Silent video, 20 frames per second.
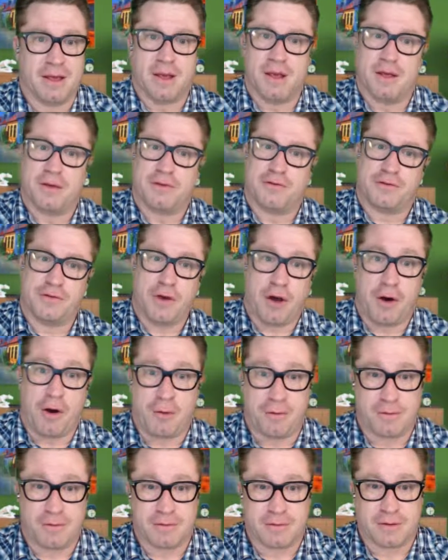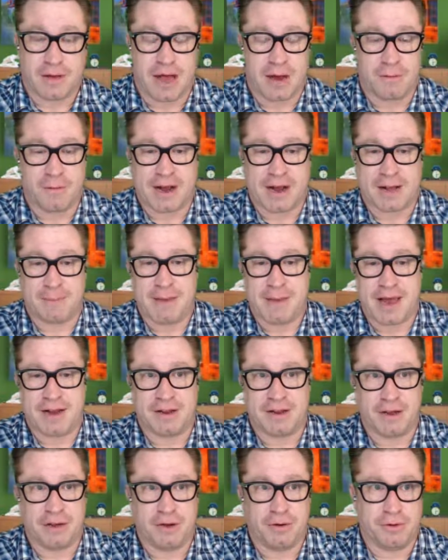So I recommend
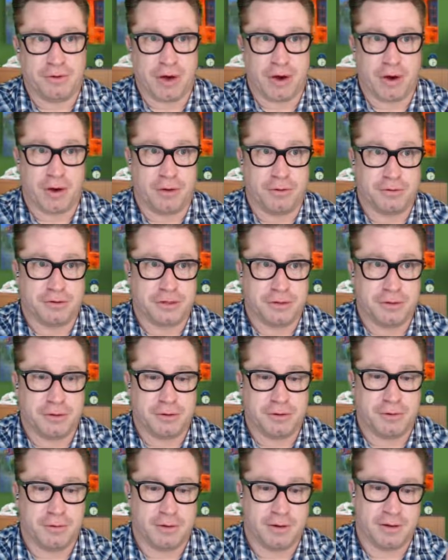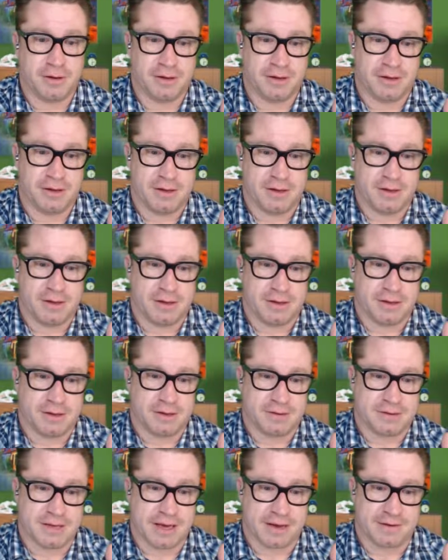you go to
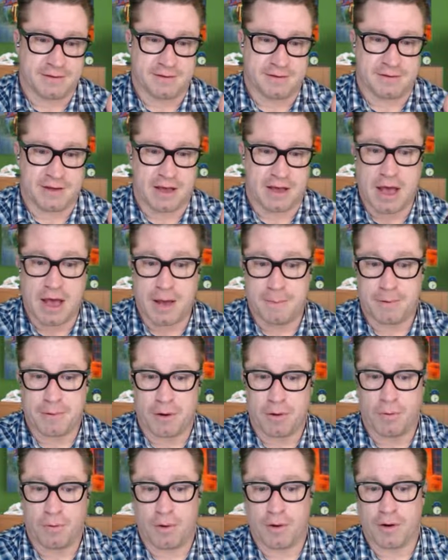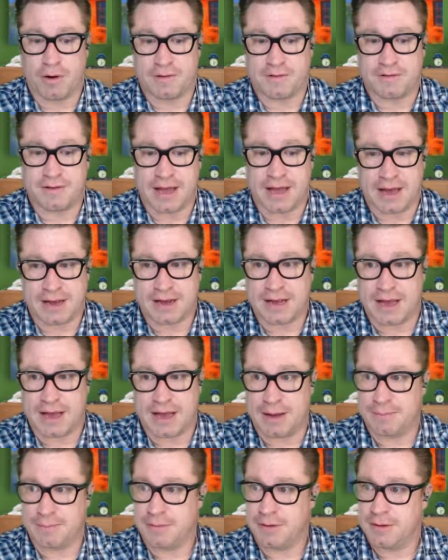
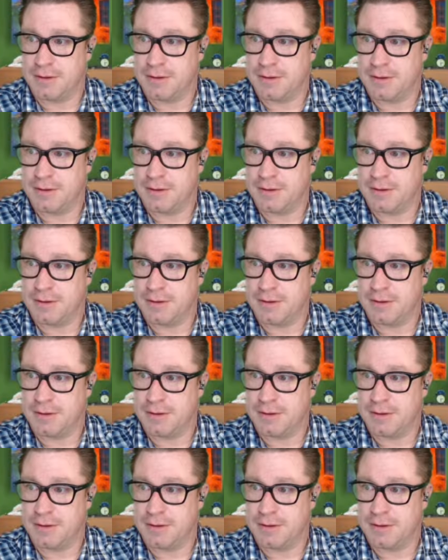TexasHempAwards.com.